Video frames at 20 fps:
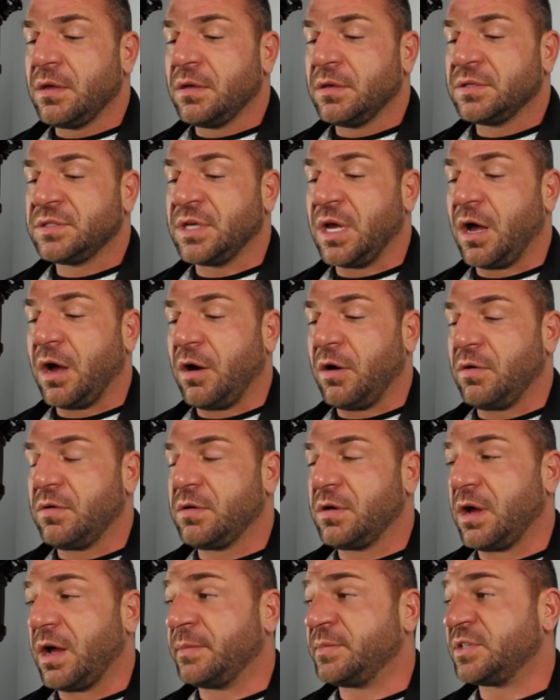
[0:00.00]
So
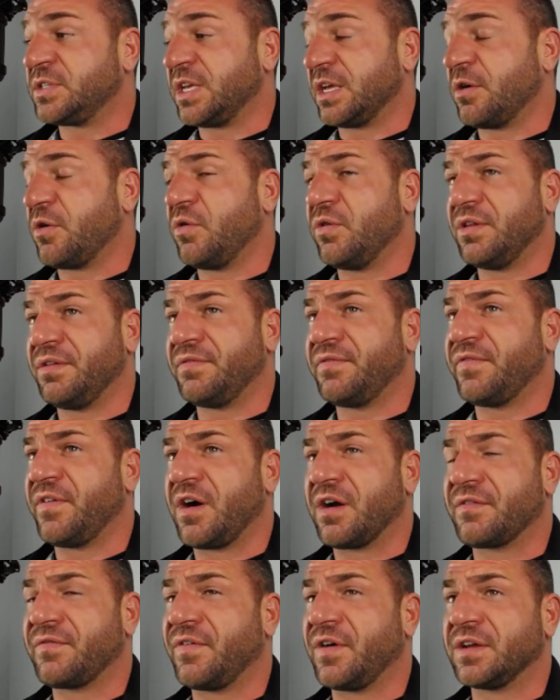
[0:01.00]
I'm just like, holy
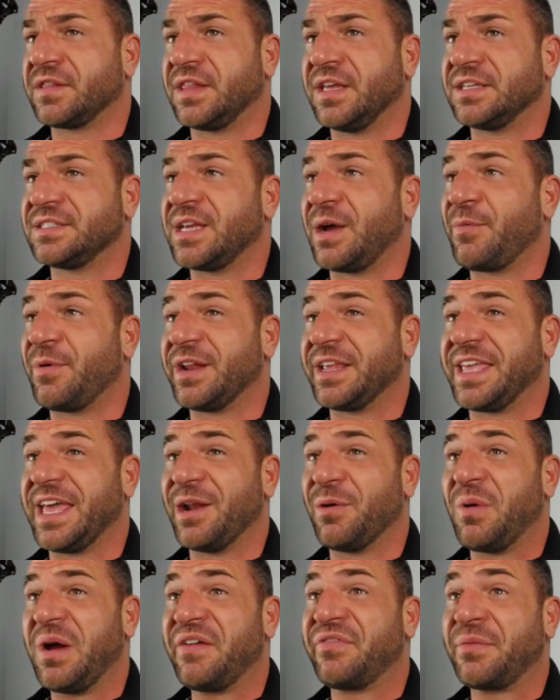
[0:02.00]
fuck this. I want to get
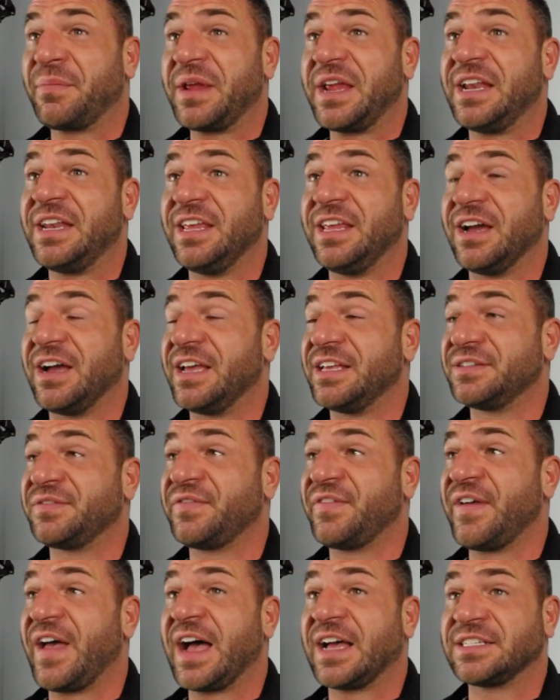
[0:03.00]
away from India as
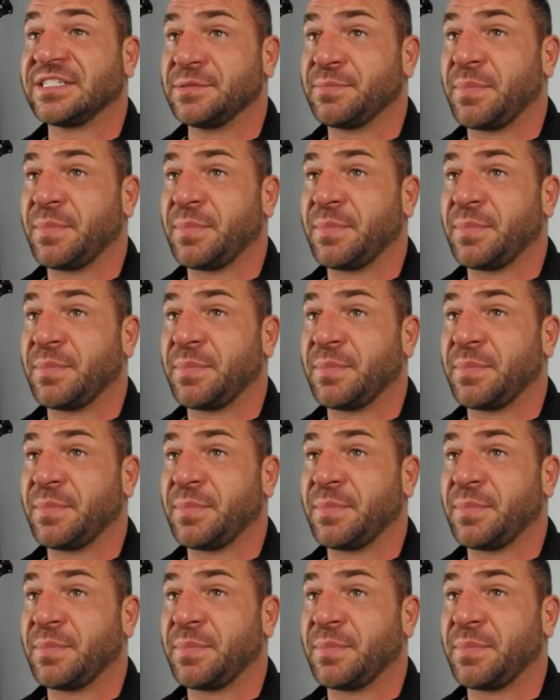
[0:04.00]
fast as